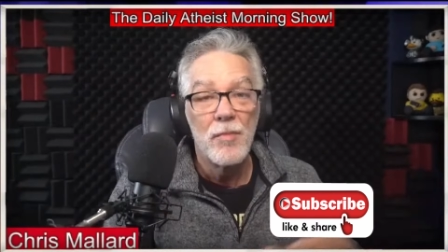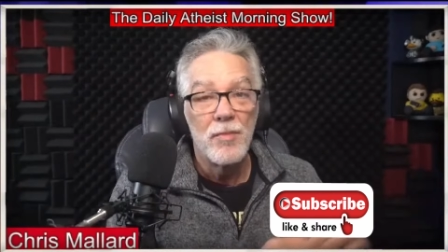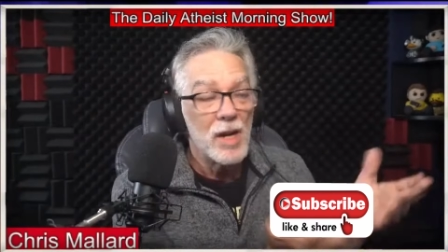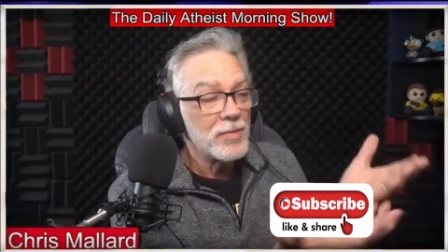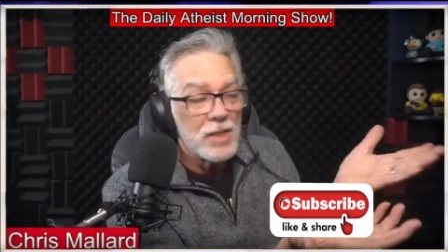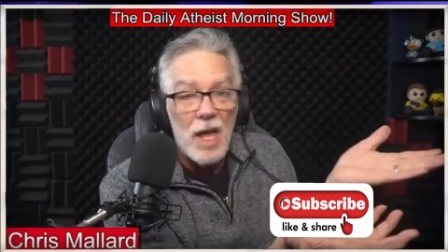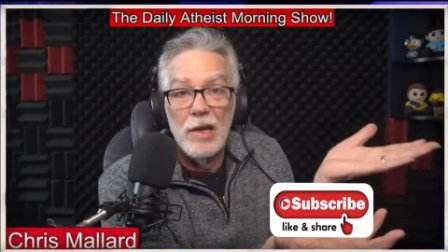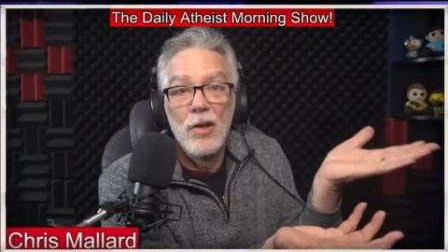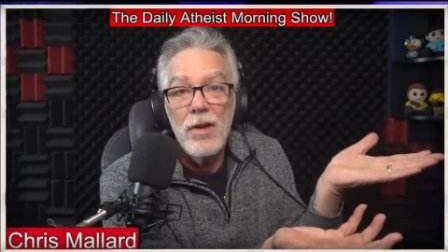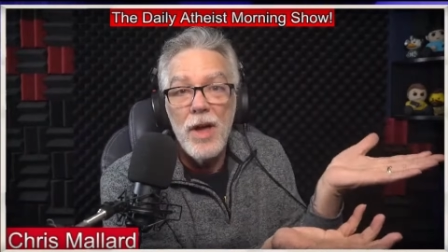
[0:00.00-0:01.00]
But I'm just like,
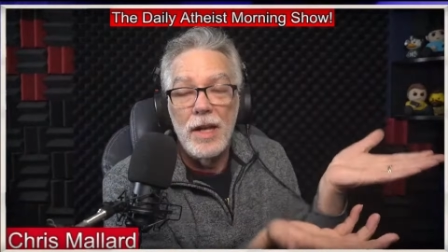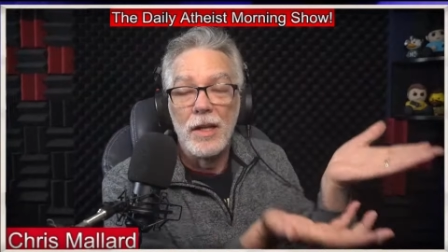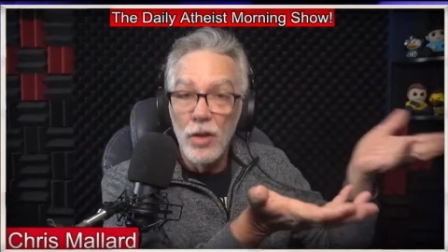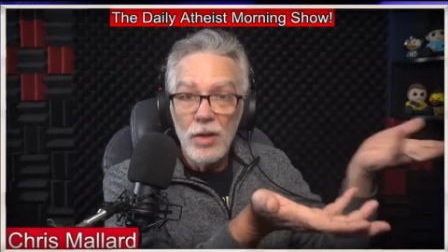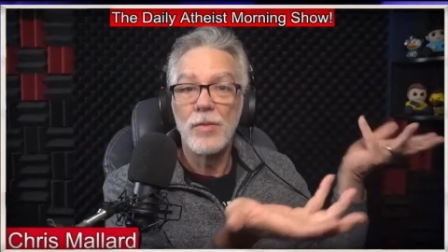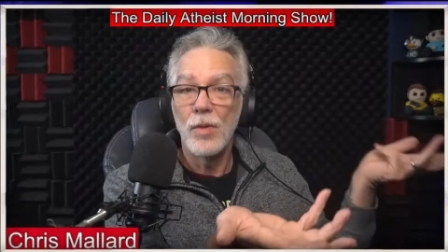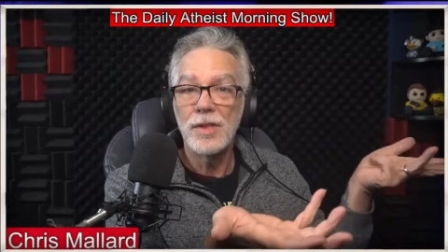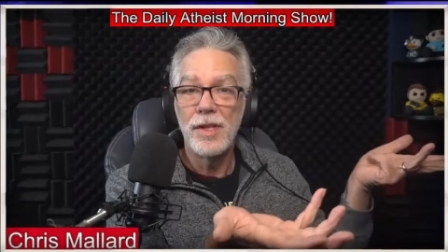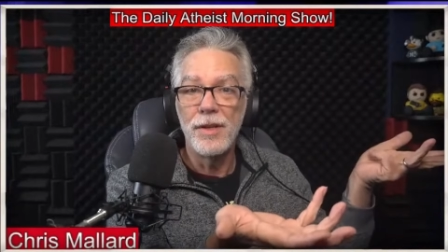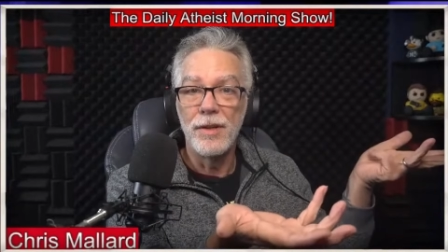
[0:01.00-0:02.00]
look at it. Look at what's
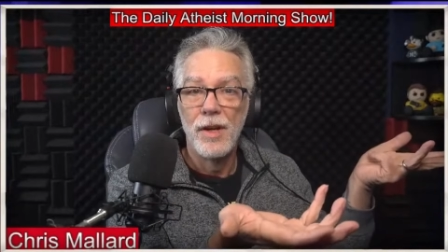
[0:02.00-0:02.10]
here.